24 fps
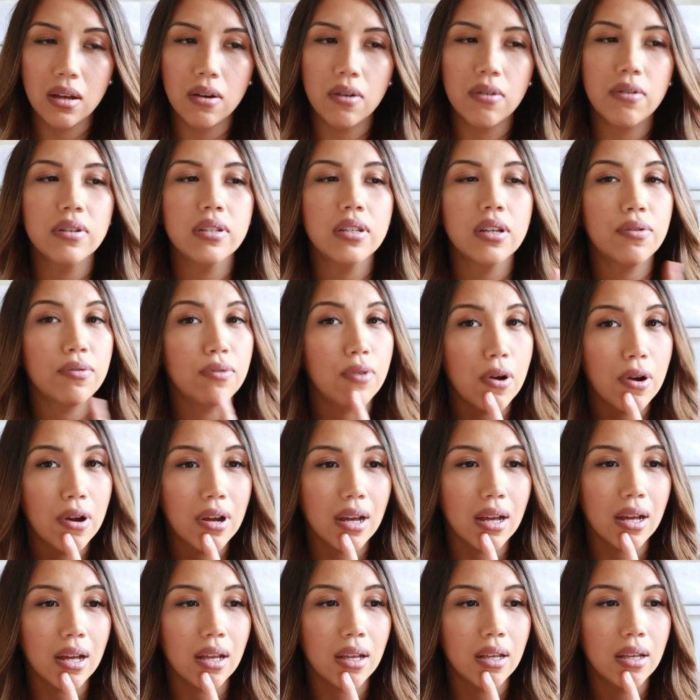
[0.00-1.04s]
or is it
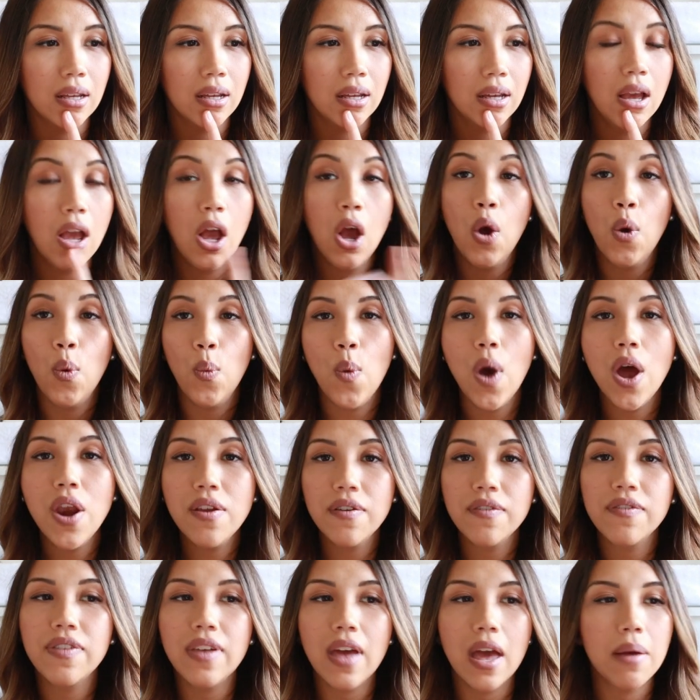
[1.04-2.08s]
rocker?
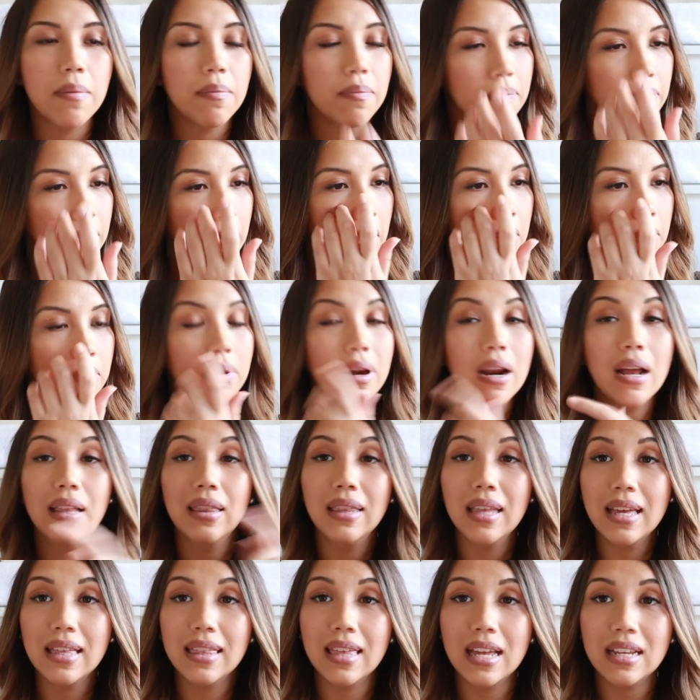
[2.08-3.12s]
One of them, but
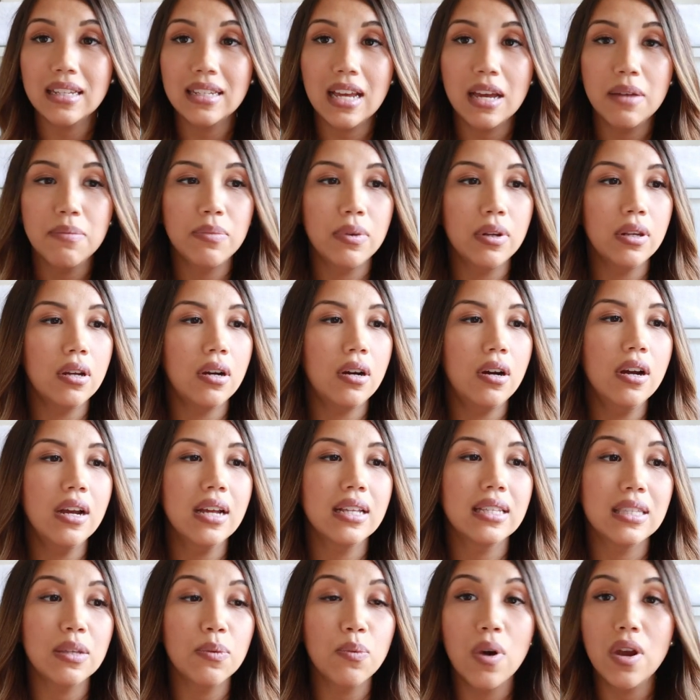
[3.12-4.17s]
I'll link that down below.
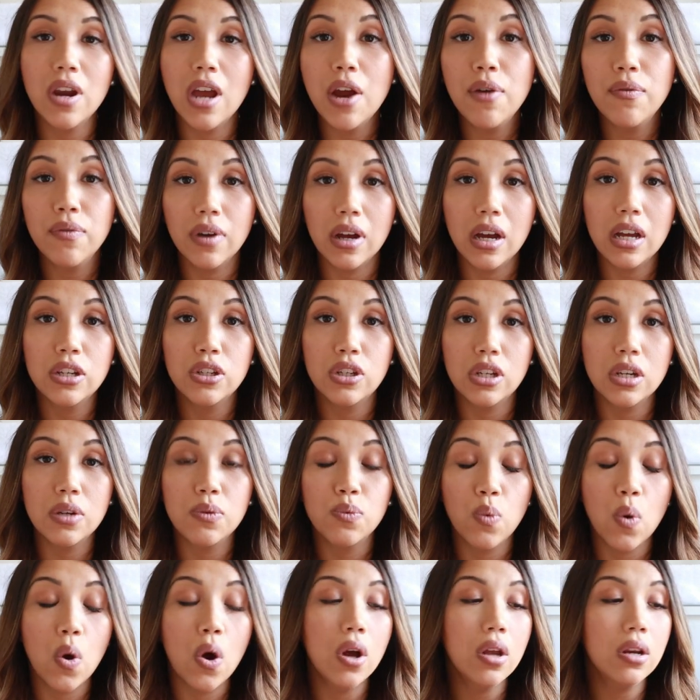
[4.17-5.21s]
It's the one I, I
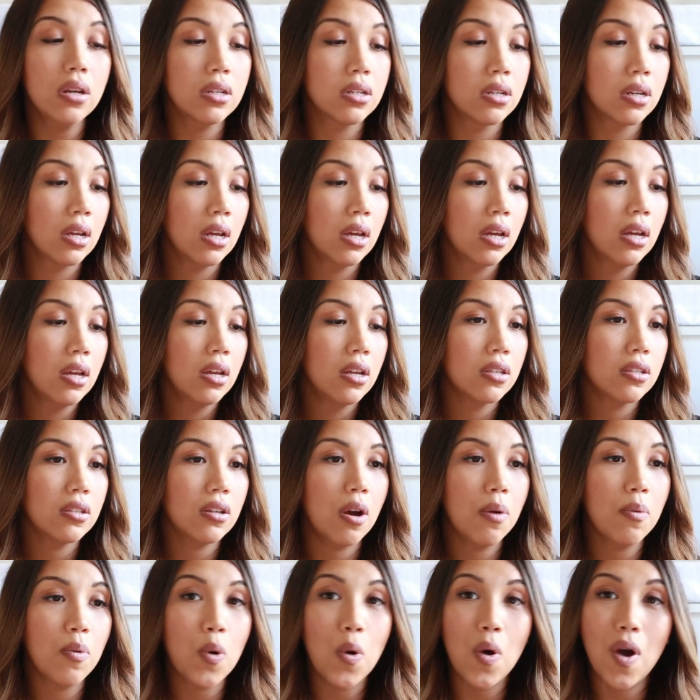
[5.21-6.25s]
did want,
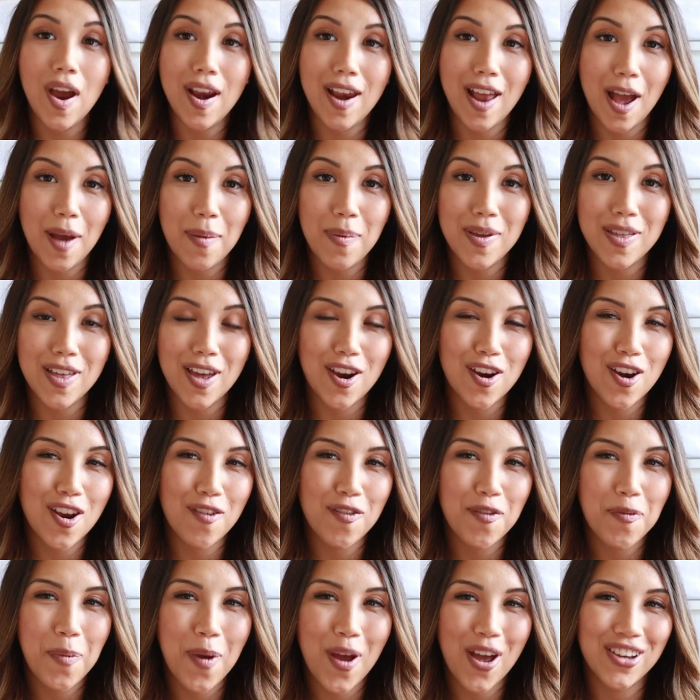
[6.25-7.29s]
so I'm quite happy that I don't
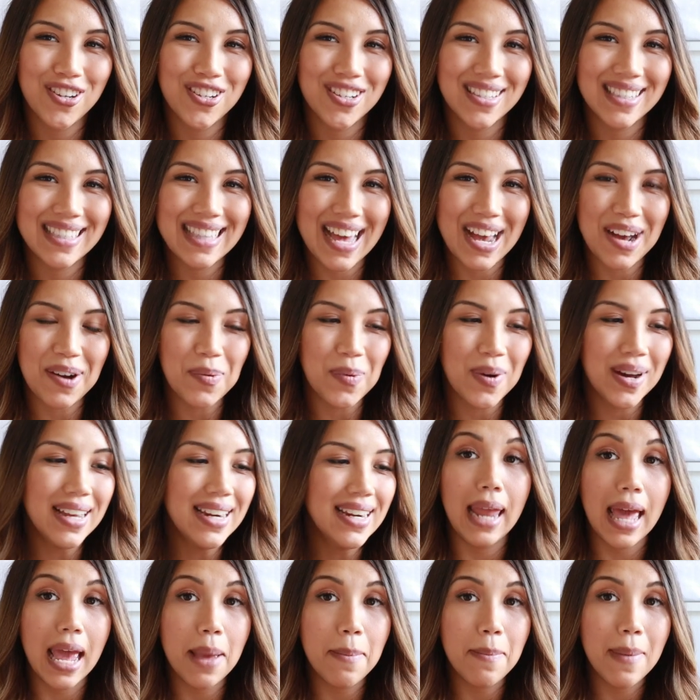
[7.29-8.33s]
have to purchase that
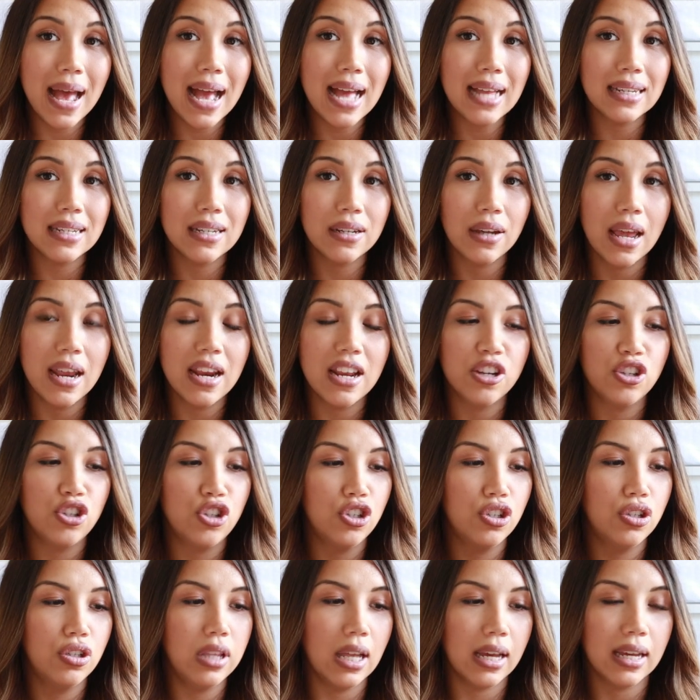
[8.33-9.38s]
one. Playmat and
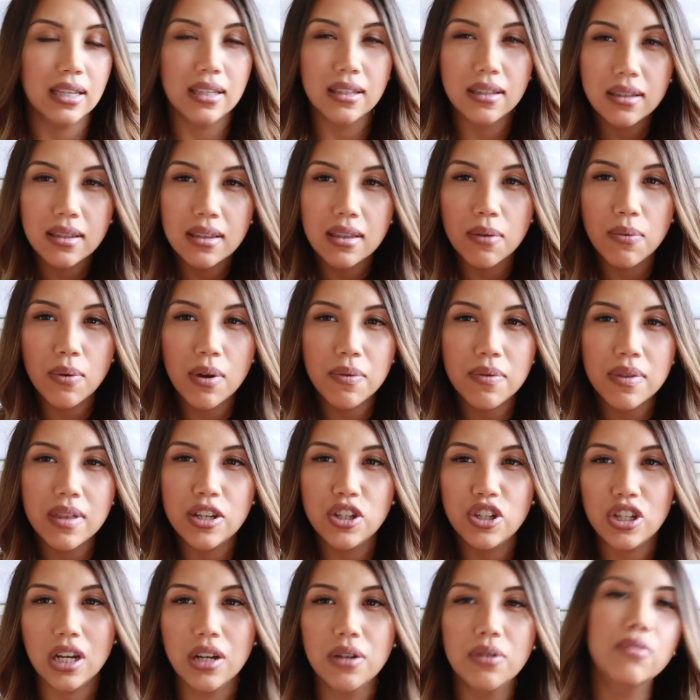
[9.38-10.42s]
a, like the one with
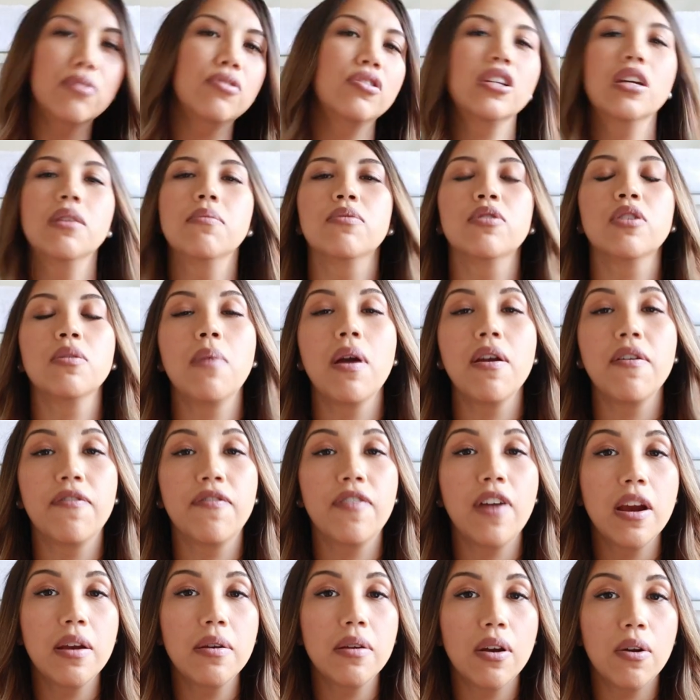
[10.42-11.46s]
the jungle gym, so my
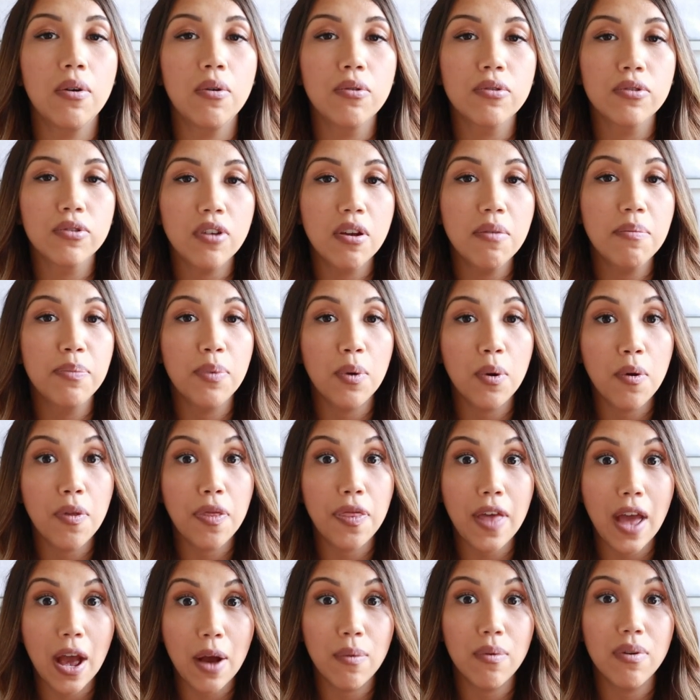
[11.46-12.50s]
friend also
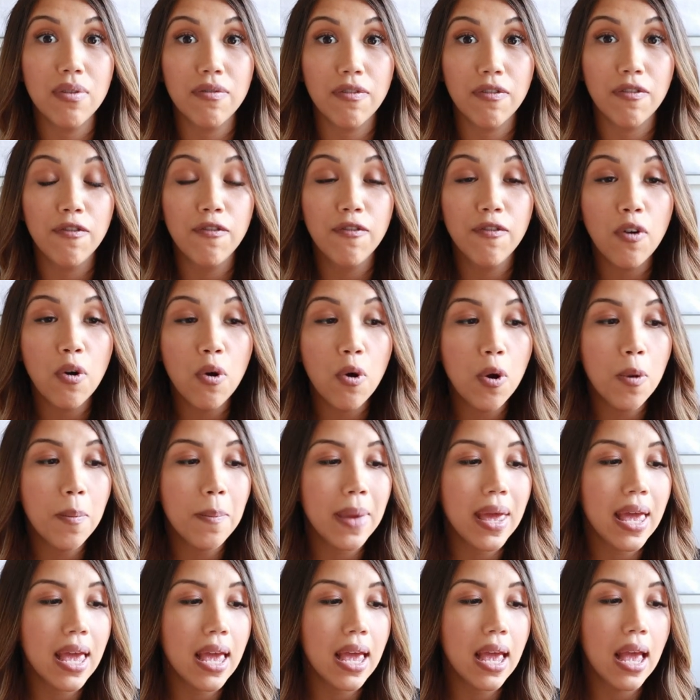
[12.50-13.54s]
bought that one for
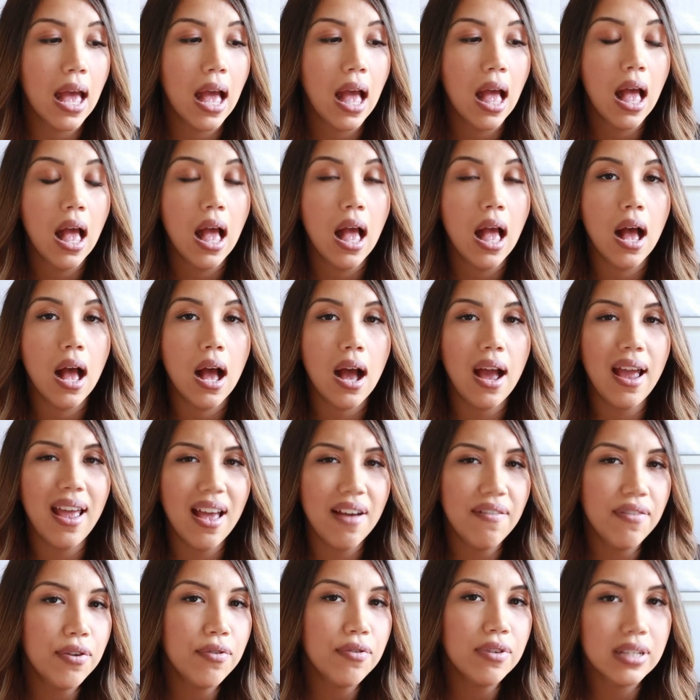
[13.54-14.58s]
me. I
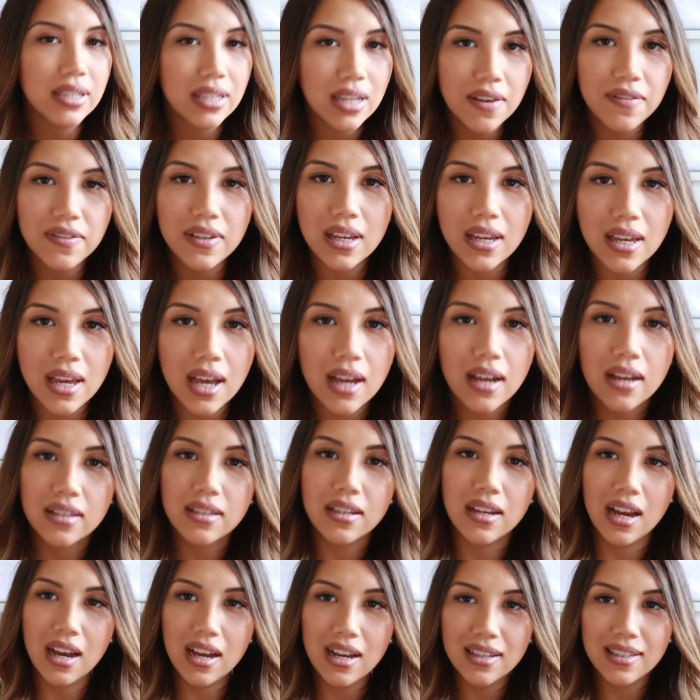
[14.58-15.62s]
haven't received it yet
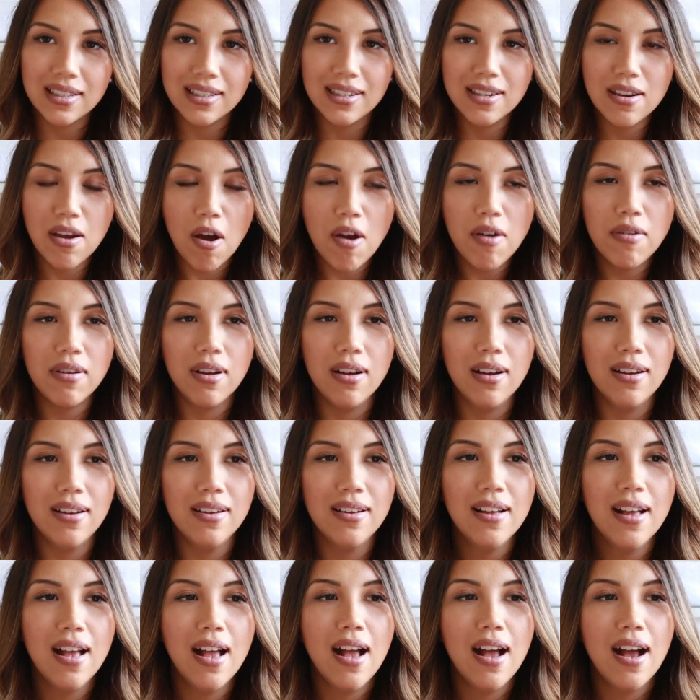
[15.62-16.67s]
because it's not,
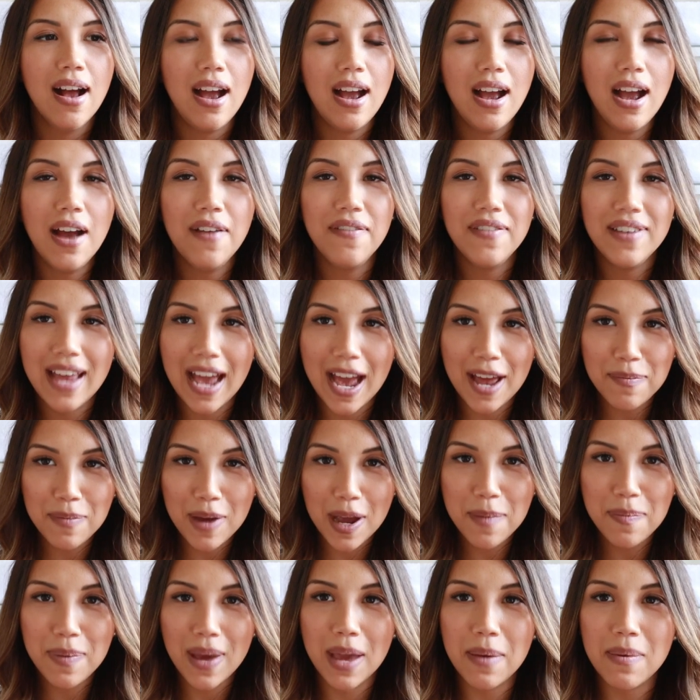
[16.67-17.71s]
I haven't had
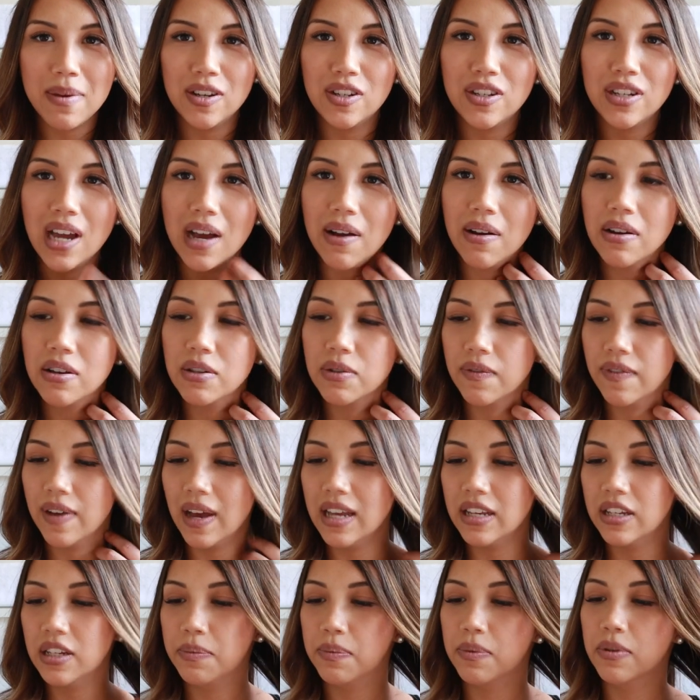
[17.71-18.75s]
my baby shower because
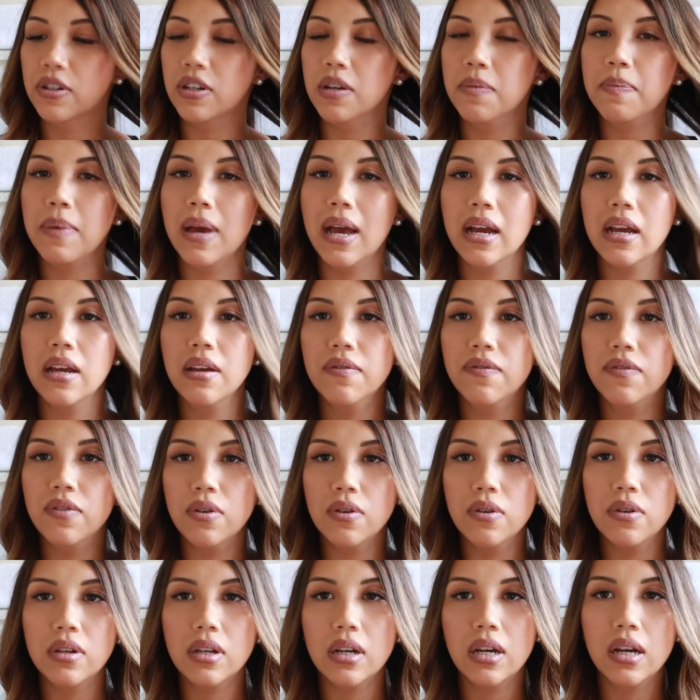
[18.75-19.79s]
I've had to push it back a
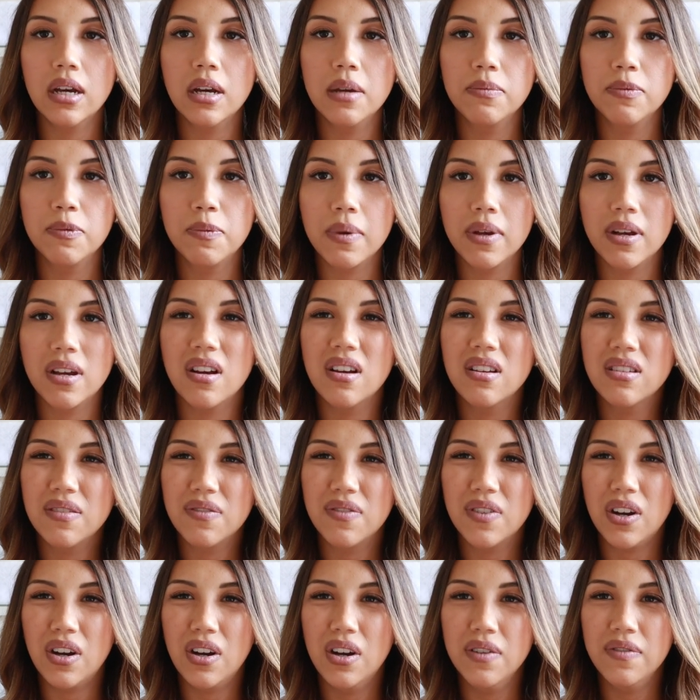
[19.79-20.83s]
few times because
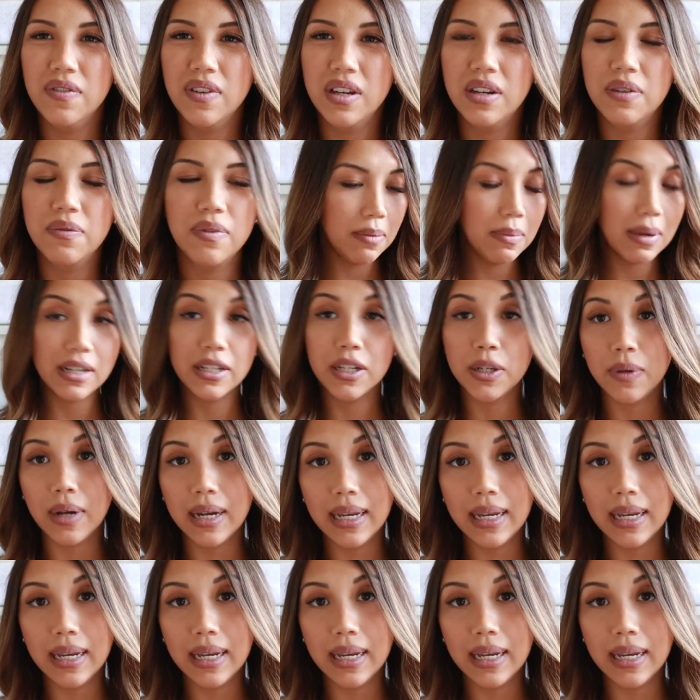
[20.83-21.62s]
of COVID. I'm actually